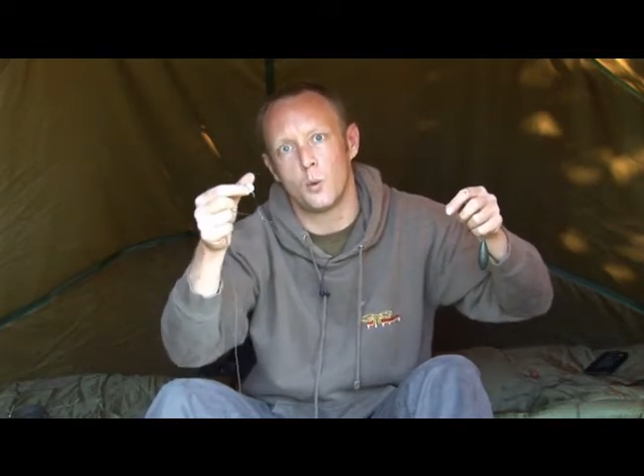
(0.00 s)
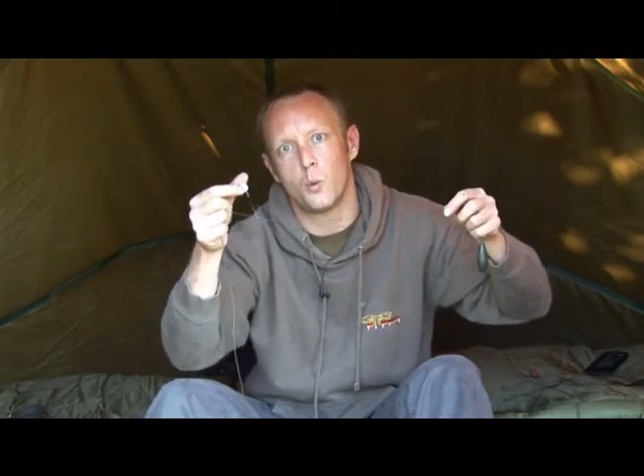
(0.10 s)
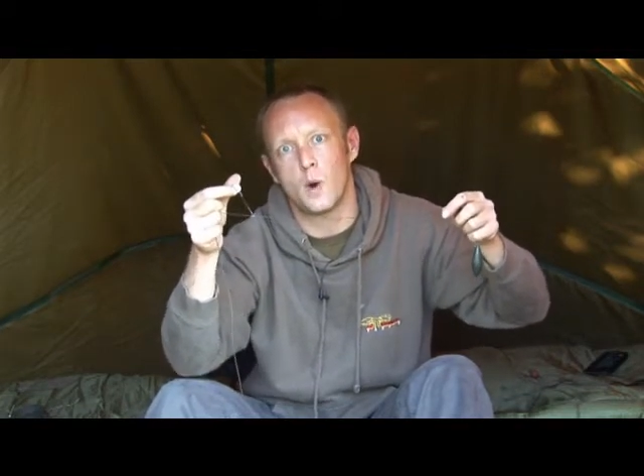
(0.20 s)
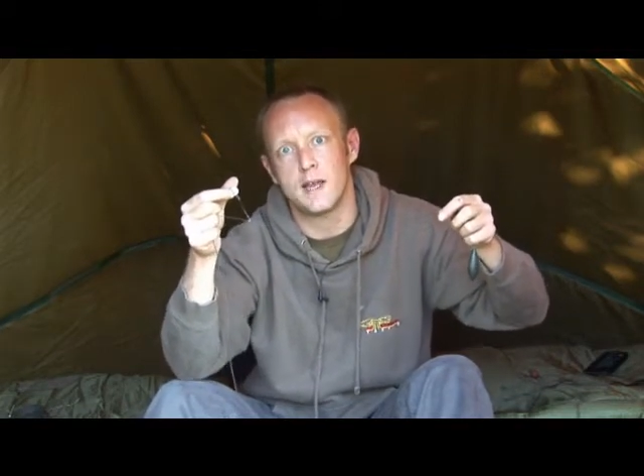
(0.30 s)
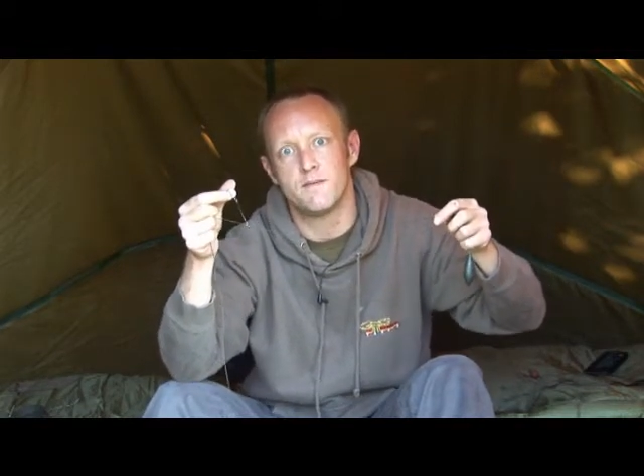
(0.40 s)

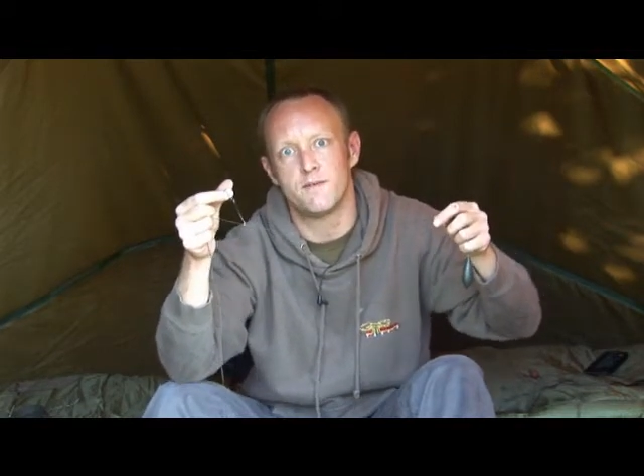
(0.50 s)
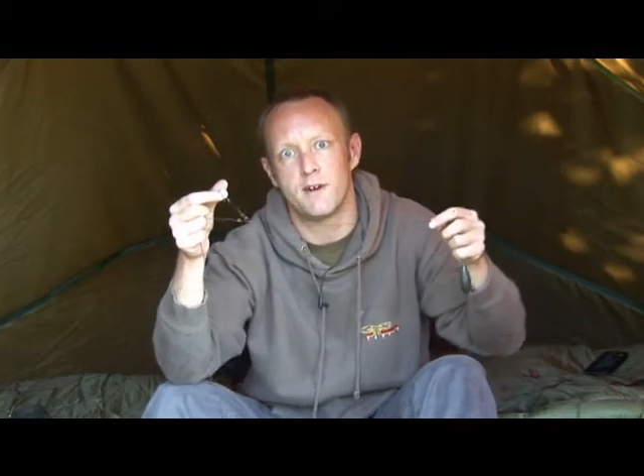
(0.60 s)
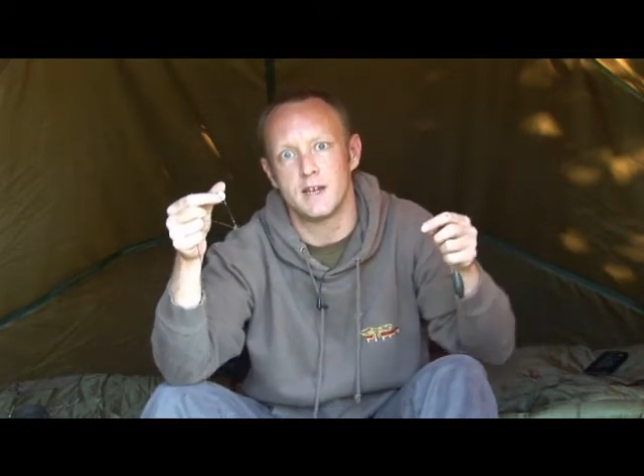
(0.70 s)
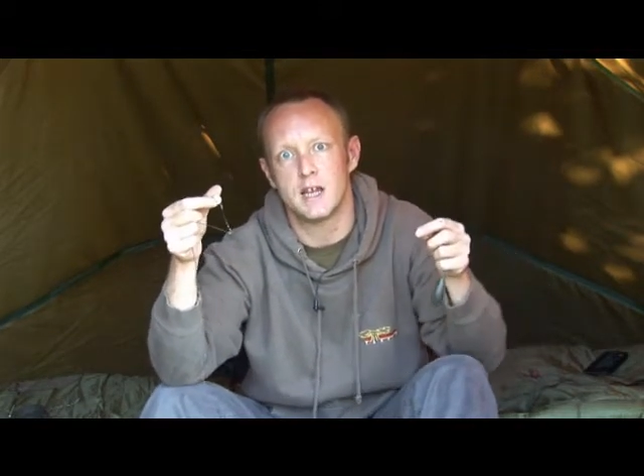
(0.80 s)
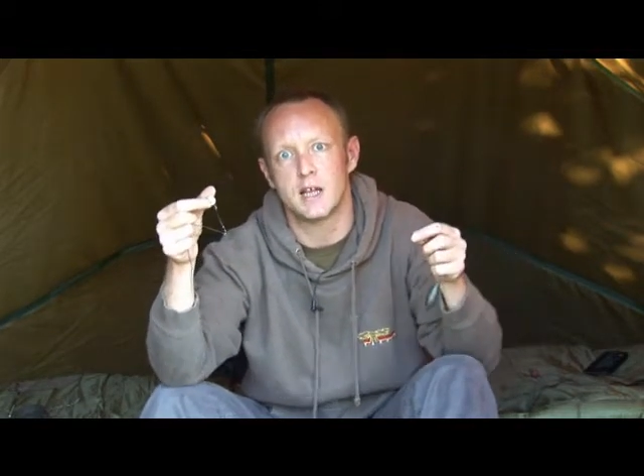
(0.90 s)
waiting for
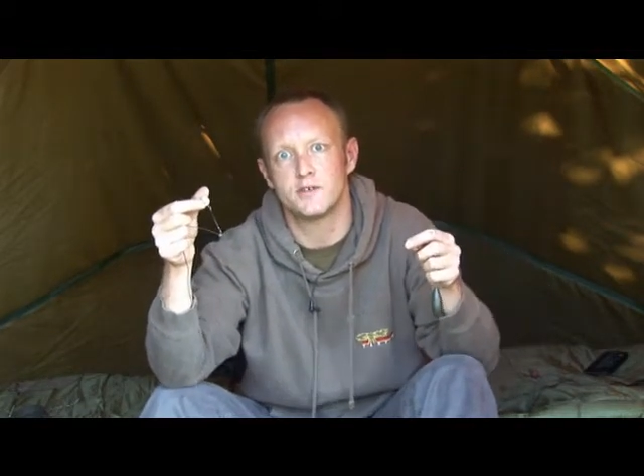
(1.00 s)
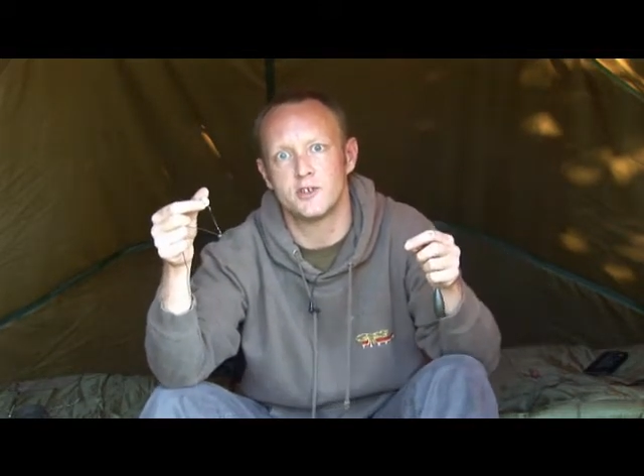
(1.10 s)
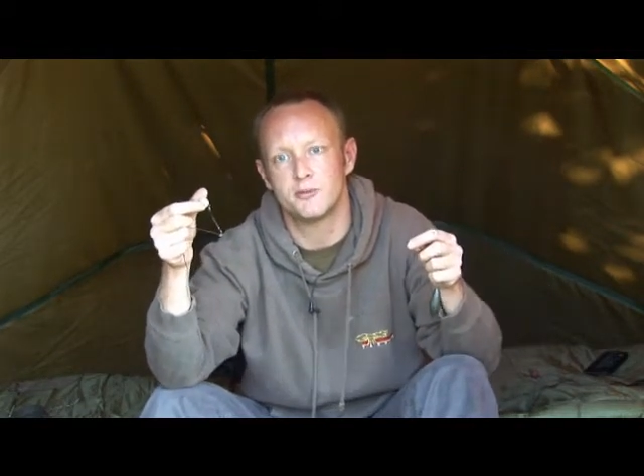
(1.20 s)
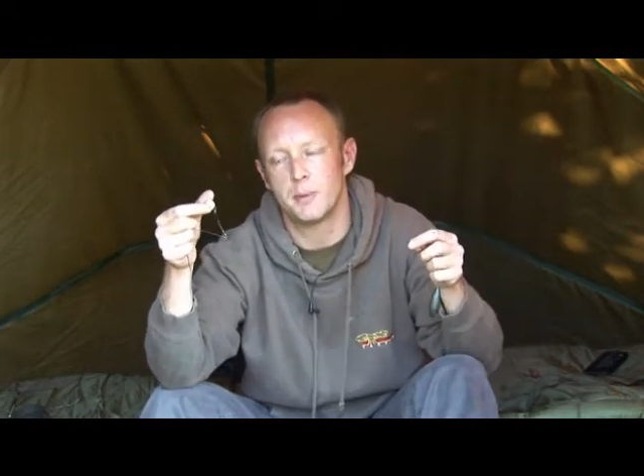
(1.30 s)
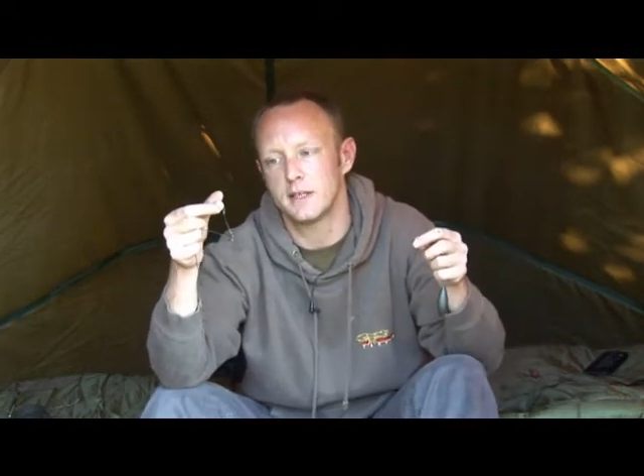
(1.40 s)
any
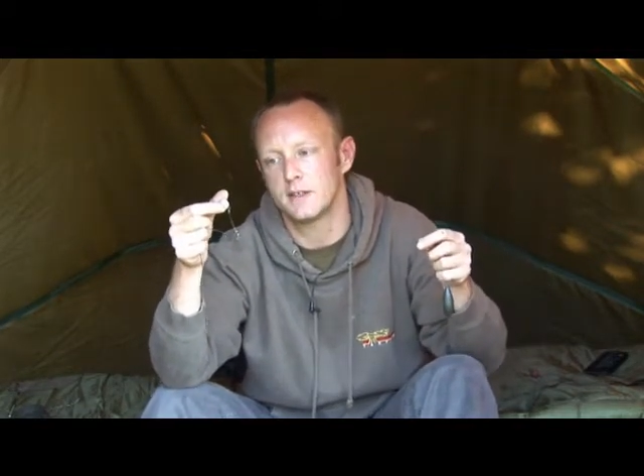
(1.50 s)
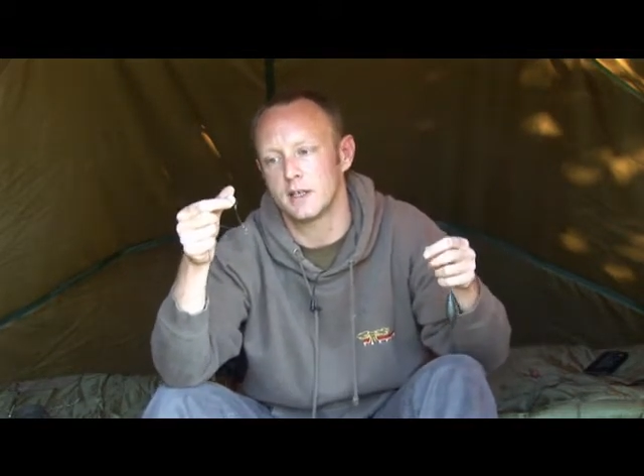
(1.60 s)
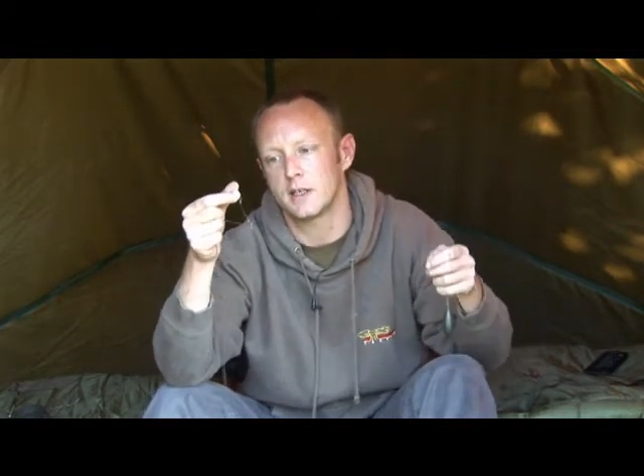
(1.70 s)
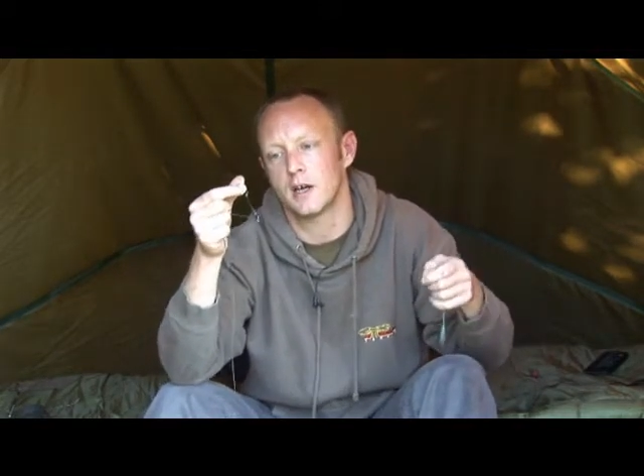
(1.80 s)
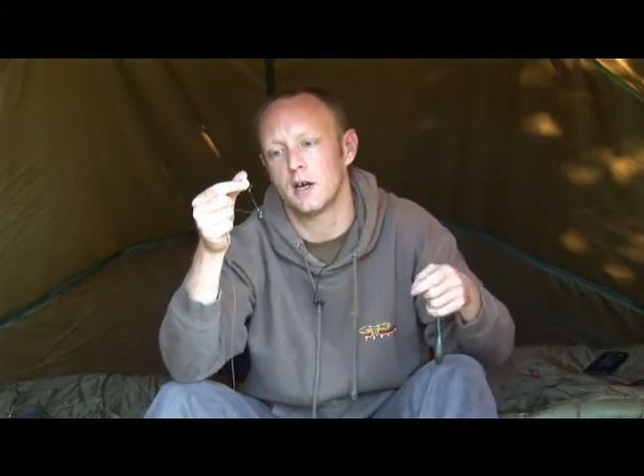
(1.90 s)

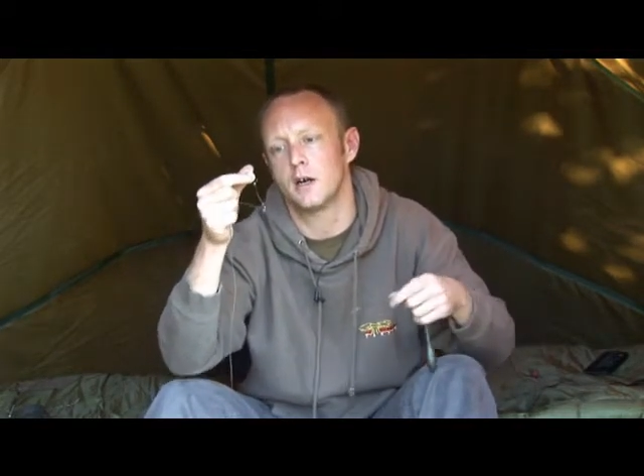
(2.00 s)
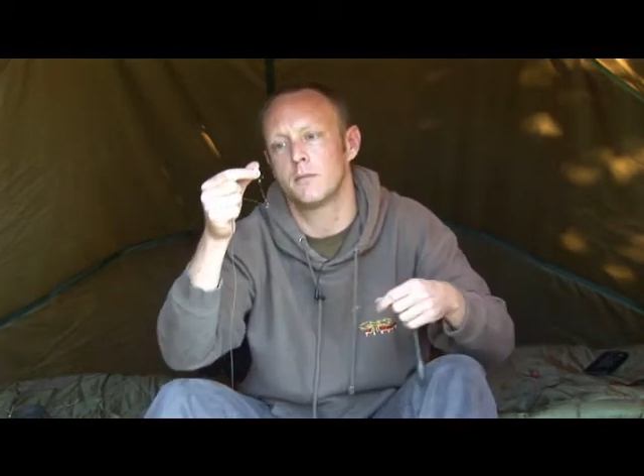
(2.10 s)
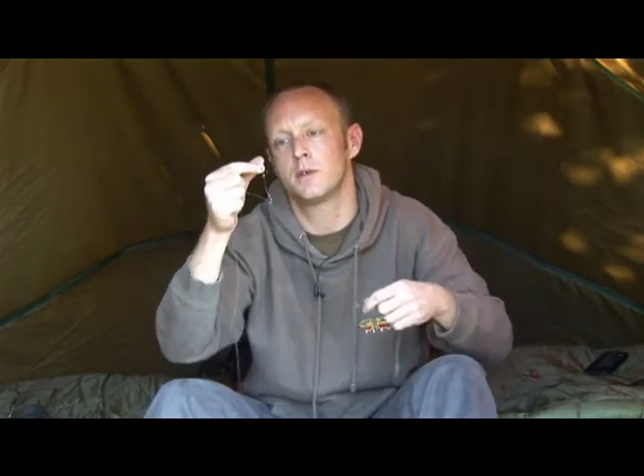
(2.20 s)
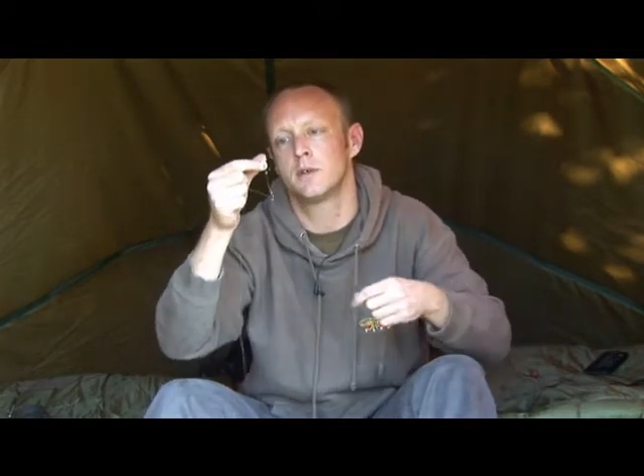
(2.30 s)
unsuspecting carp.